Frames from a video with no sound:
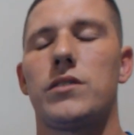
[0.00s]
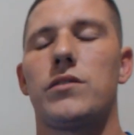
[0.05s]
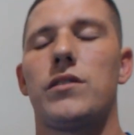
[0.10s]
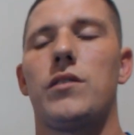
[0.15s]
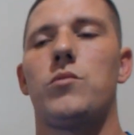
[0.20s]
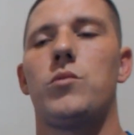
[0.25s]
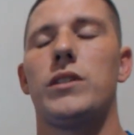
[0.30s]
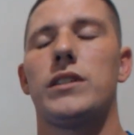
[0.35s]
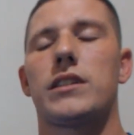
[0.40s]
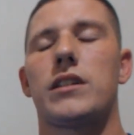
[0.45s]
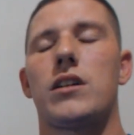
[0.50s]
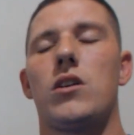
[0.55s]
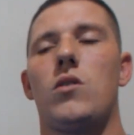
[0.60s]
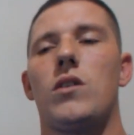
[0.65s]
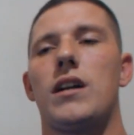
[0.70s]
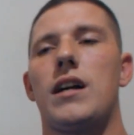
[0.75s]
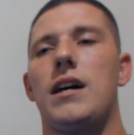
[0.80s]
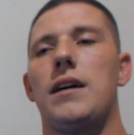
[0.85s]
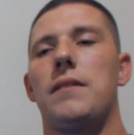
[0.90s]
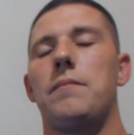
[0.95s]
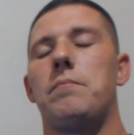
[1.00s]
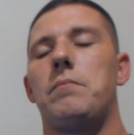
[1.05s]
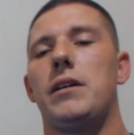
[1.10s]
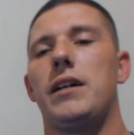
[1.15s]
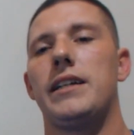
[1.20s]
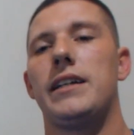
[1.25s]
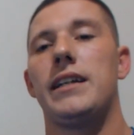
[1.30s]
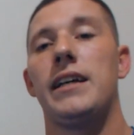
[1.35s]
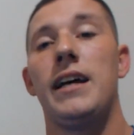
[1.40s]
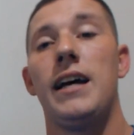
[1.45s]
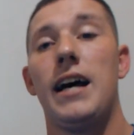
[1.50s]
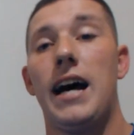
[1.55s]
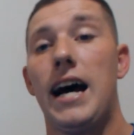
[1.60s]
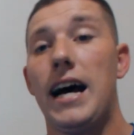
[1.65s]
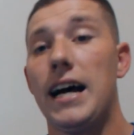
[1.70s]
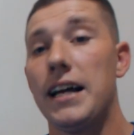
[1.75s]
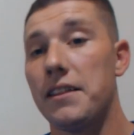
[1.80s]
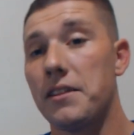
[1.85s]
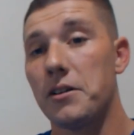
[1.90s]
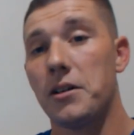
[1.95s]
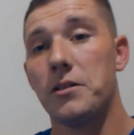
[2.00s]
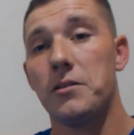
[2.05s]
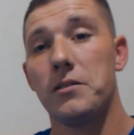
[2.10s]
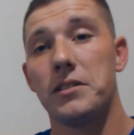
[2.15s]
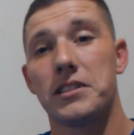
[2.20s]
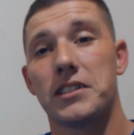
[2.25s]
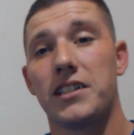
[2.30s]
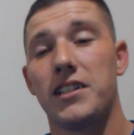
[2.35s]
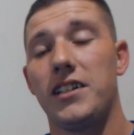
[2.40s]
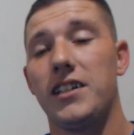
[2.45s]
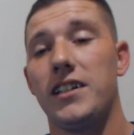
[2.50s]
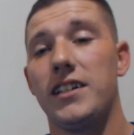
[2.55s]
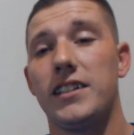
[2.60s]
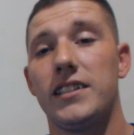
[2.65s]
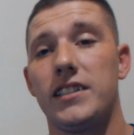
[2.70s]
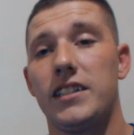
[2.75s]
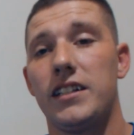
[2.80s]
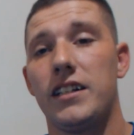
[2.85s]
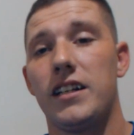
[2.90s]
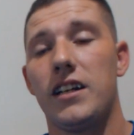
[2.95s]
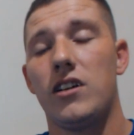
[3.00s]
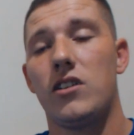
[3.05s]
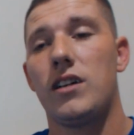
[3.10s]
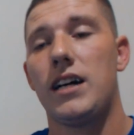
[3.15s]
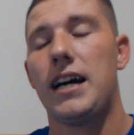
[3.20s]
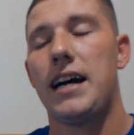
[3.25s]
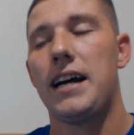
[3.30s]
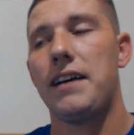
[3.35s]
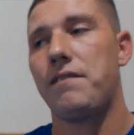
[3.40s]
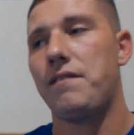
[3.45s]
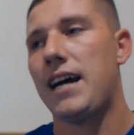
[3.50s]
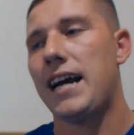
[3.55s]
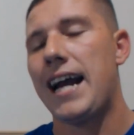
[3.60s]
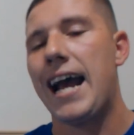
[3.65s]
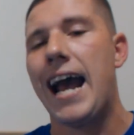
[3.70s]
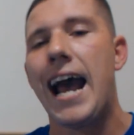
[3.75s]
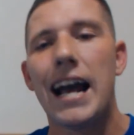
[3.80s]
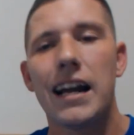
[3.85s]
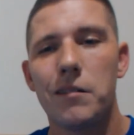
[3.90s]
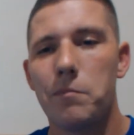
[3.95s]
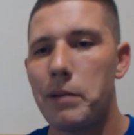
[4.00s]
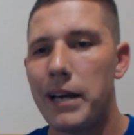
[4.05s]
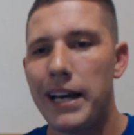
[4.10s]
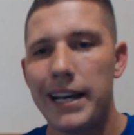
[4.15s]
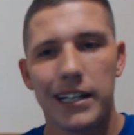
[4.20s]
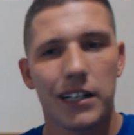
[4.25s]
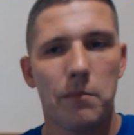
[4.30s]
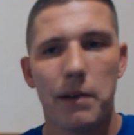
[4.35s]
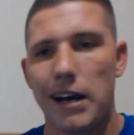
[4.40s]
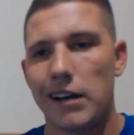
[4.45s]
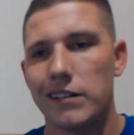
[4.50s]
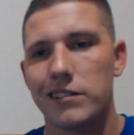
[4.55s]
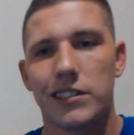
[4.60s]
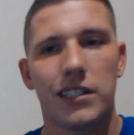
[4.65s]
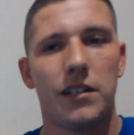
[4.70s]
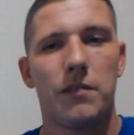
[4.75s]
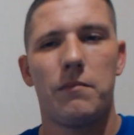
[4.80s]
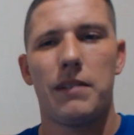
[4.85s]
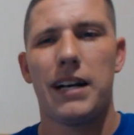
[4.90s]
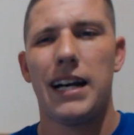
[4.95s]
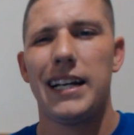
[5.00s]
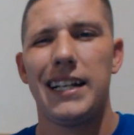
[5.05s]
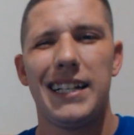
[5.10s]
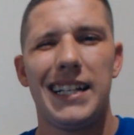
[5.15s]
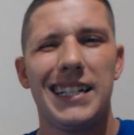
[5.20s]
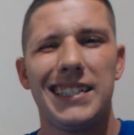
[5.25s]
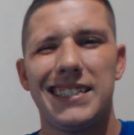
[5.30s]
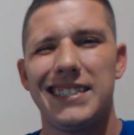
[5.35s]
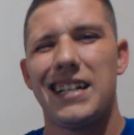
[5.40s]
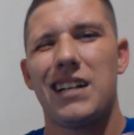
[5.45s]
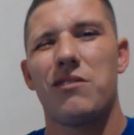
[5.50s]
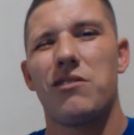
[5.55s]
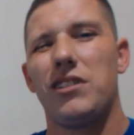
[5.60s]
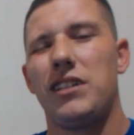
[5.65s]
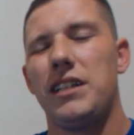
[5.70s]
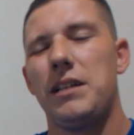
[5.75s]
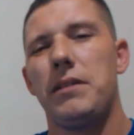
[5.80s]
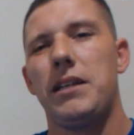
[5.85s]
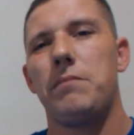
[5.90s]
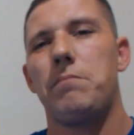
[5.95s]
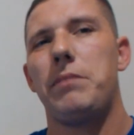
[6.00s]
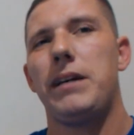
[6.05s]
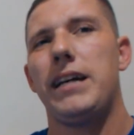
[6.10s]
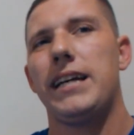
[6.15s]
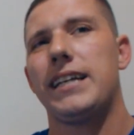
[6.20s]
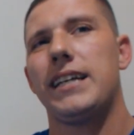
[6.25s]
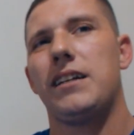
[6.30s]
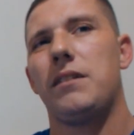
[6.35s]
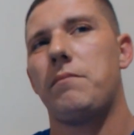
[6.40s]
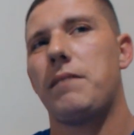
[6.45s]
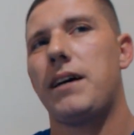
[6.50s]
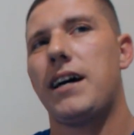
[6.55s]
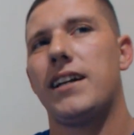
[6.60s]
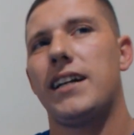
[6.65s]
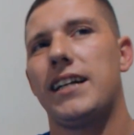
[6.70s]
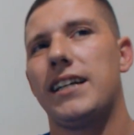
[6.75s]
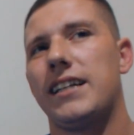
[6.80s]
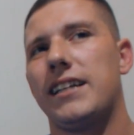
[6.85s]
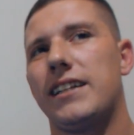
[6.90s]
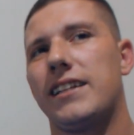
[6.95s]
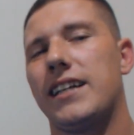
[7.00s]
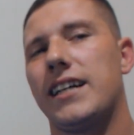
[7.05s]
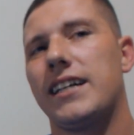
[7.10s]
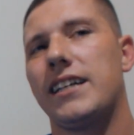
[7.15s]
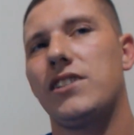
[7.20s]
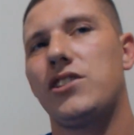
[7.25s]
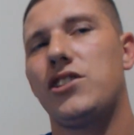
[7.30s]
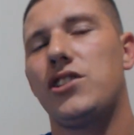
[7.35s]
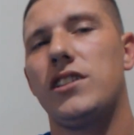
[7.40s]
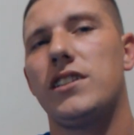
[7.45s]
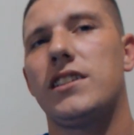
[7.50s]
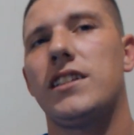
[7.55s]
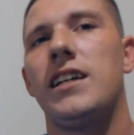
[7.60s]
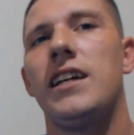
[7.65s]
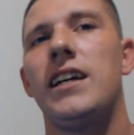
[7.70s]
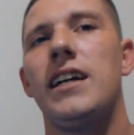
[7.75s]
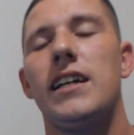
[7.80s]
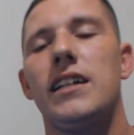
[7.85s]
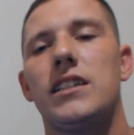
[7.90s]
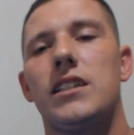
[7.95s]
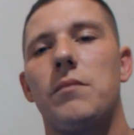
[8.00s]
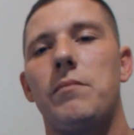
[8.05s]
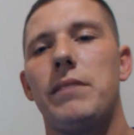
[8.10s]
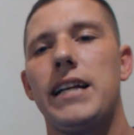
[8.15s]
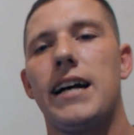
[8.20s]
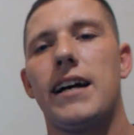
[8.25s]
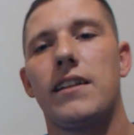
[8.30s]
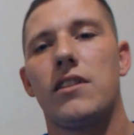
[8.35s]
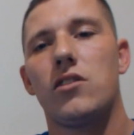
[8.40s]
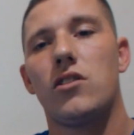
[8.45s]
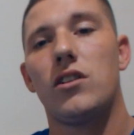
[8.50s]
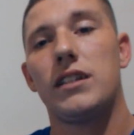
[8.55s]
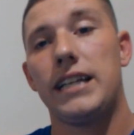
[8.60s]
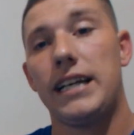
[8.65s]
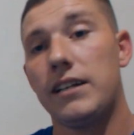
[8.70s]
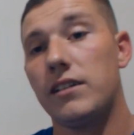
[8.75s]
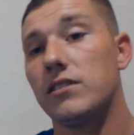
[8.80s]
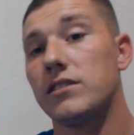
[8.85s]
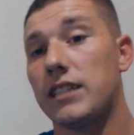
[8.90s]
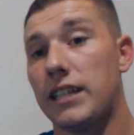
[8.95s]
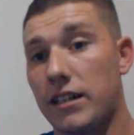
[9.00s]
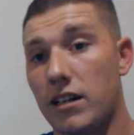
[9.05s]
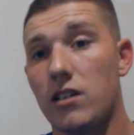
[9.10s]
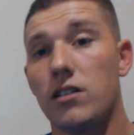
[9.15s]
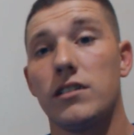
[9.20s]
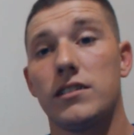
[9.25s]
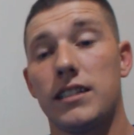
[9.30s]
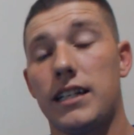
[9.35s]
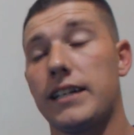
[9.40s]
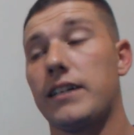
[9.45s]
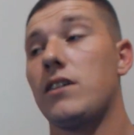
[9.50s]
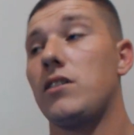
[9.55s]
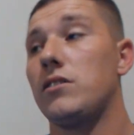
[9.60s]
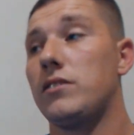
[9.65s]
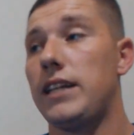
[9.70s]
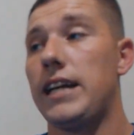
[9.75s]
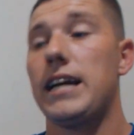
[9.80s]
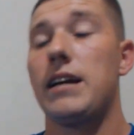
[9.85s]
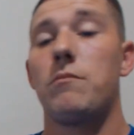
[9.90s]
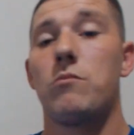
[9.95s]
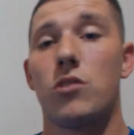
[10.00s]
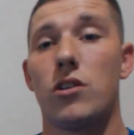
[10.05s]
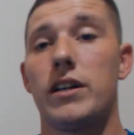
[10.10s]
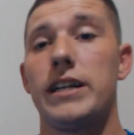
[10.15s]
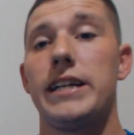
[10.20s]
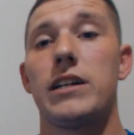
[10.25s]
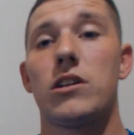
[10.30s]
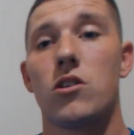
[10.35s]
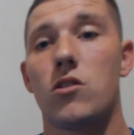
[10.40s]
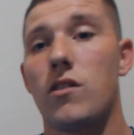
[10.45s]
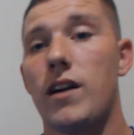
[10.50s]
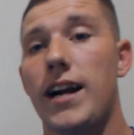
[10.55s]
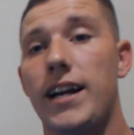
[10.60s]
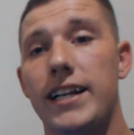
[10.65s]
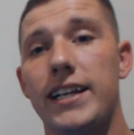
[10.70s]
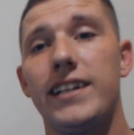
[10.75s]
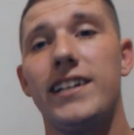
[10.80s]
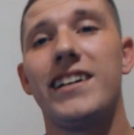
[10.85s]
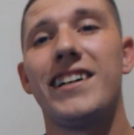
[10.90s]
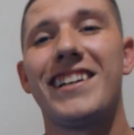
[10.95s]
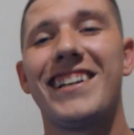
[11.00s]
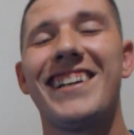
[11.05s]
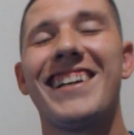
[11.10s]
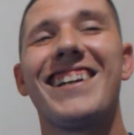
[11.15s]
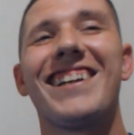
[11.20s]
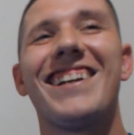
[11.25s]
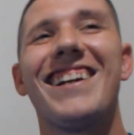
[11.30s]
what's going on. But I thought it was good, if I had to pick about something, and that's not really me picking about anything. It's just, to me, I thought they was like, oh damn, we're here already, it